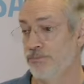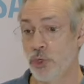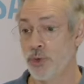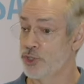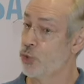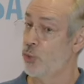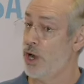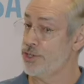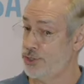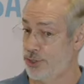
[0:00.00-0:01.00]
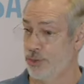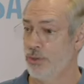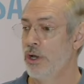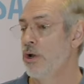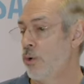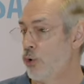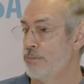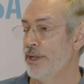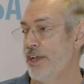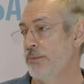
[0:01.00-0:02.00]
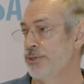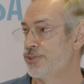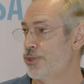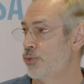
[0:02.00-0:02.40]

going to want to or be able to